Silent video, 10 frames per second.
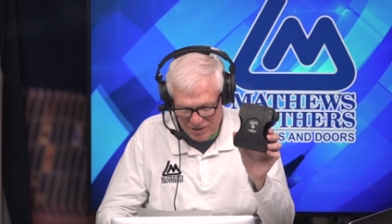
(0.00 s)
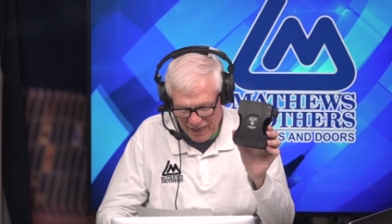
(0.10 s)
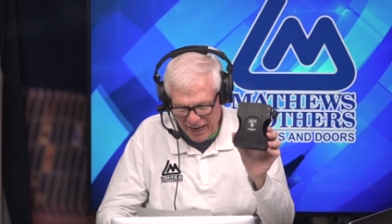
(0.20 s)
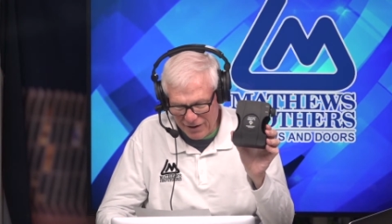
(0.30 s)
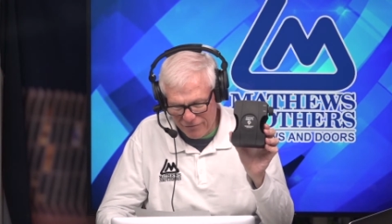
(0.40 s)

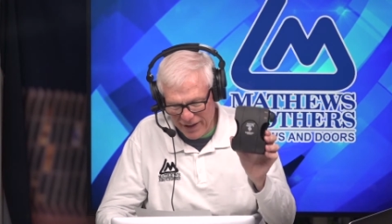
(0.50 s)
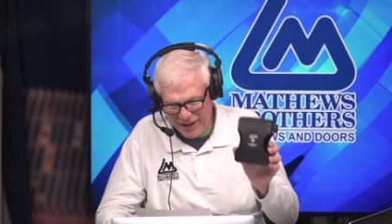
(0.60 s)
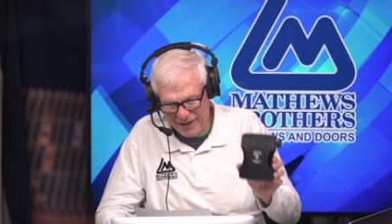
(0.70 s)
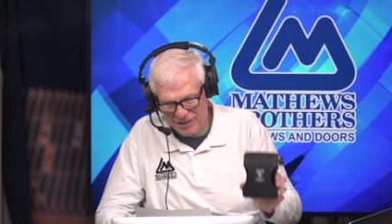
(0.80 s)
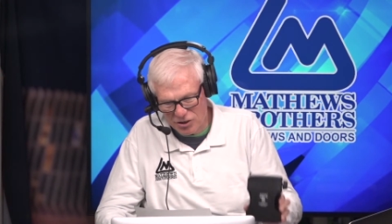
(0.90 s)
Take
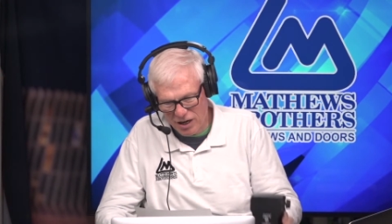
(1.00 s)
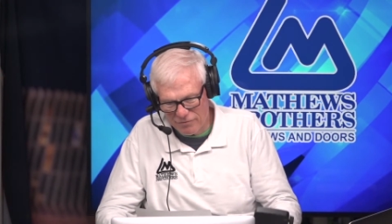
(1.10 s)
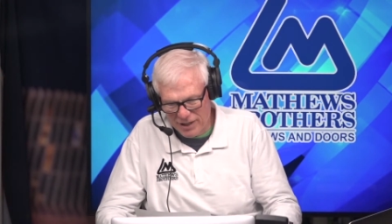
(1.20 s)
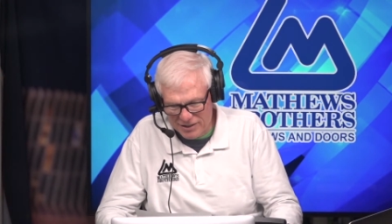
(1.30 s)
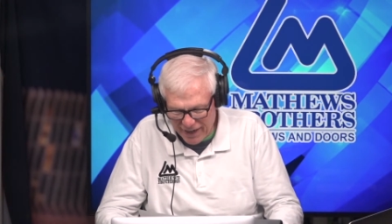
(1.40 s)
advantage
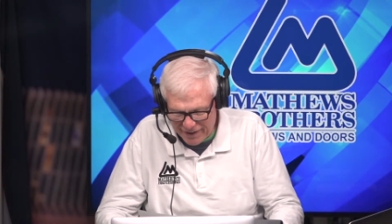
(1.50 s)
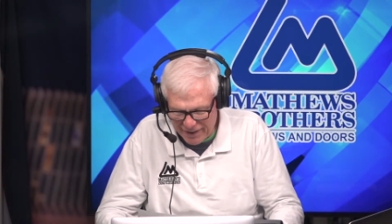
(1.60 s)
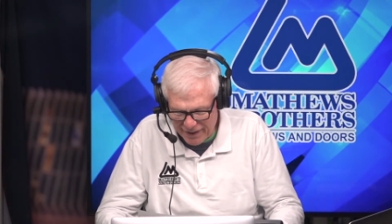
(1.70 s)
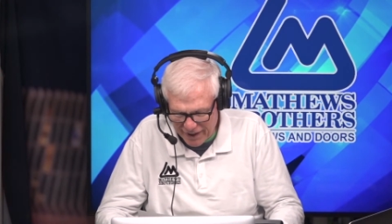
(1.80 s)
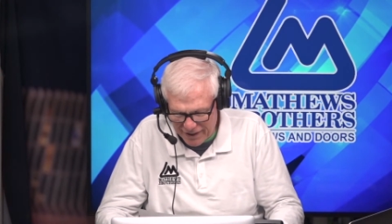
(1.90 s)
of this
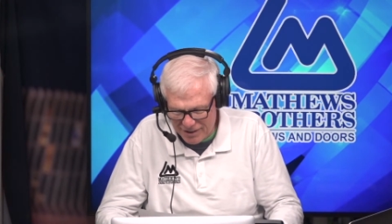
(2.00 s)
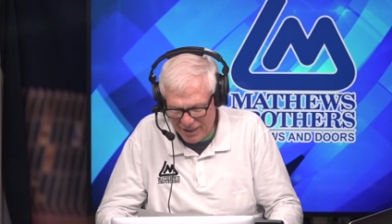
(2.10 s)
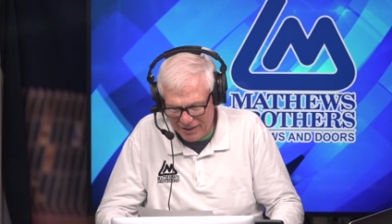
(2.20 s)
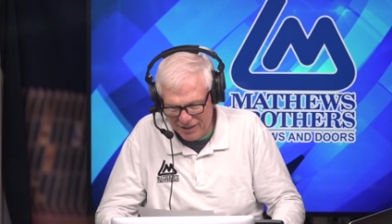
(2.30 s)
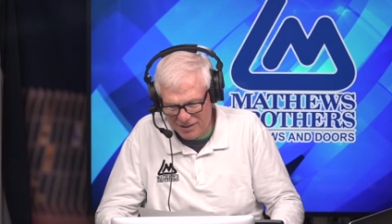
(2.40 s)

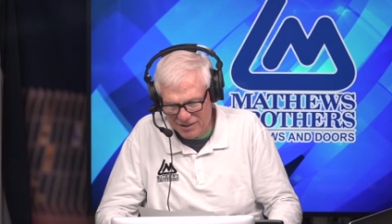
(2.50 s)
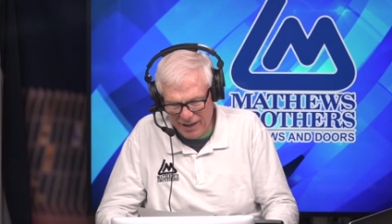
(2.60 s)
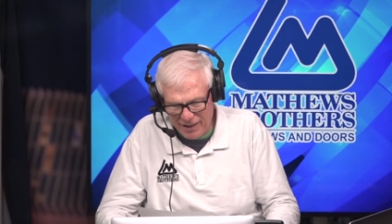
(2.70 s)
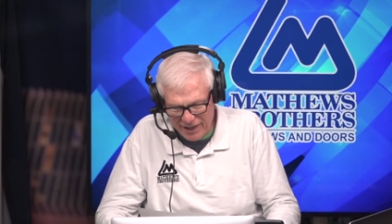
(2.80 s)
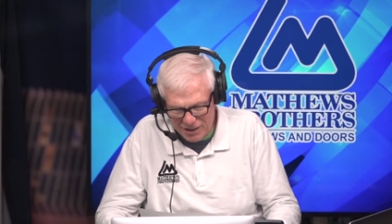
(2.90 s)
extended
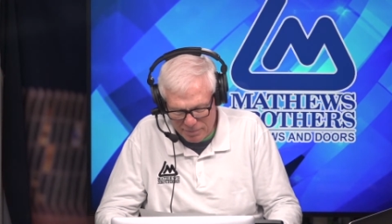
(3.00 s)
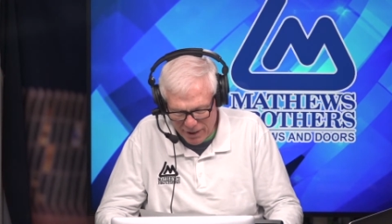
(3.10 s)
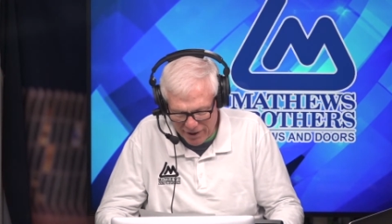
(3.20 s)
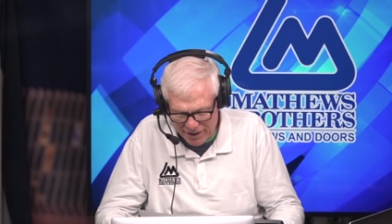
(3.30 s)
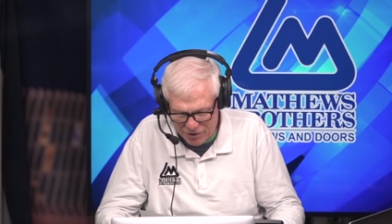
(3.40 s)
sale and
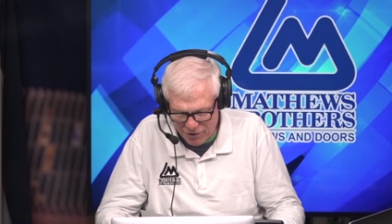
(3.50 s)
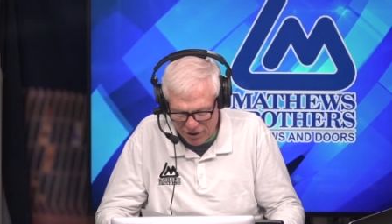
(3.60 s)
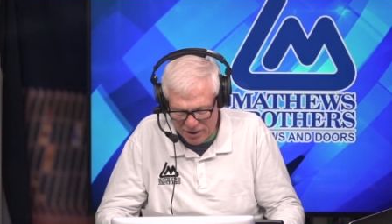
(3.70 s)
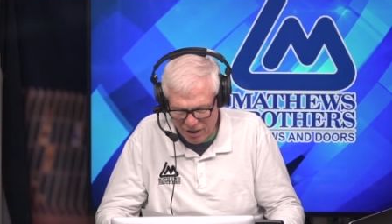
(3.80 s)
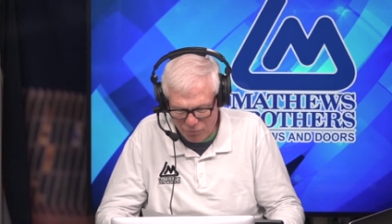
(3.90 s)
experience for
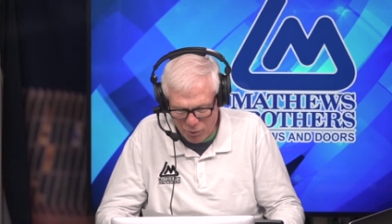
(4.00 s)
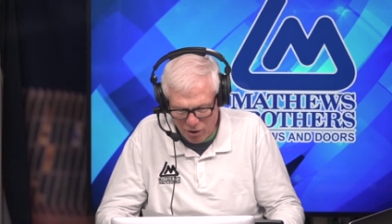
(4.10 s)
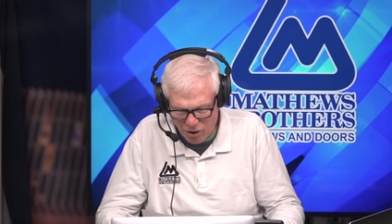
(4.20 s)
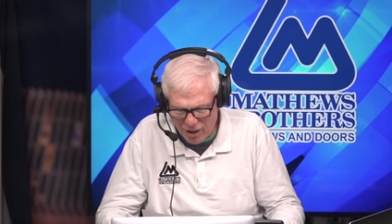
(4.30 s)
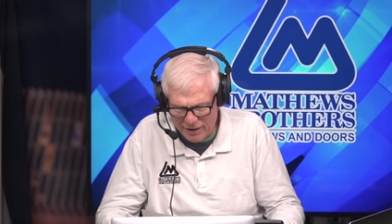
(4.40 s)
yourself what
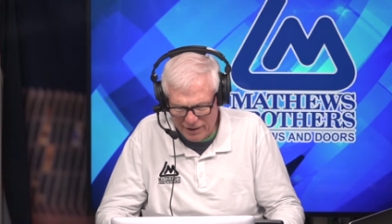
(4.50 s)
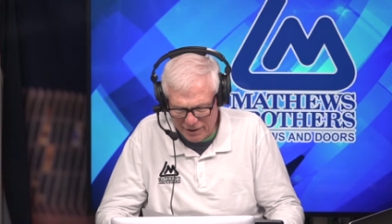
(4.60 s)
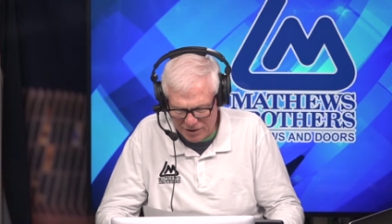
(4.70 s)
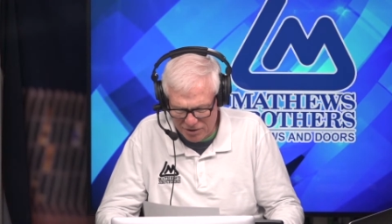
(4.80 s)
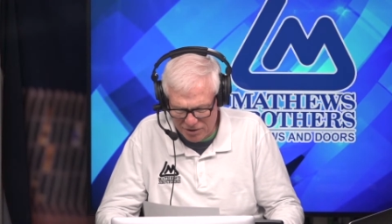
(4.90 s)
all the
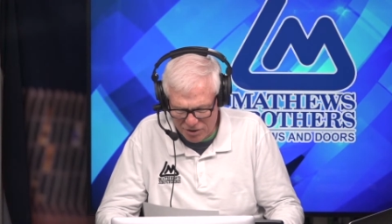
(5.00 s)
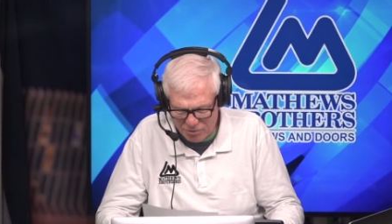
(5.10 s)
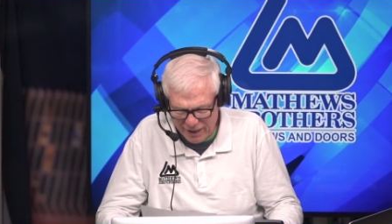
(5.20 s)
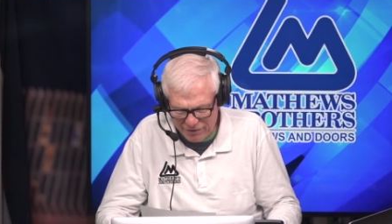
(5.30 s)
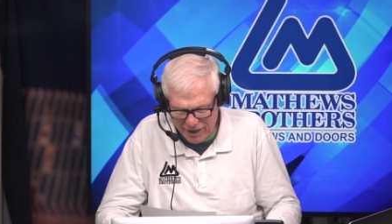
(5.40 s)
listeners are
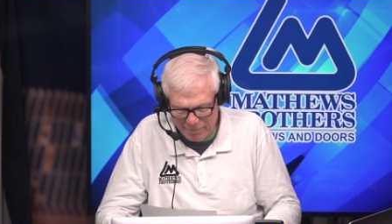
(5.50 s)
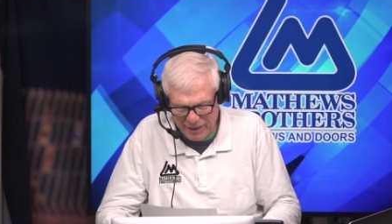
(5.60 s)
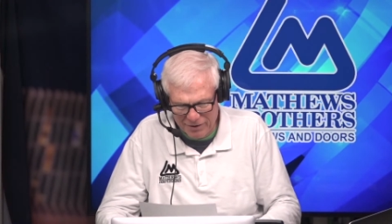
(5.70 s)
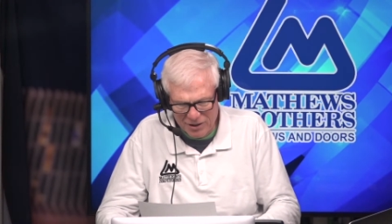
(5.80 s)
raving about.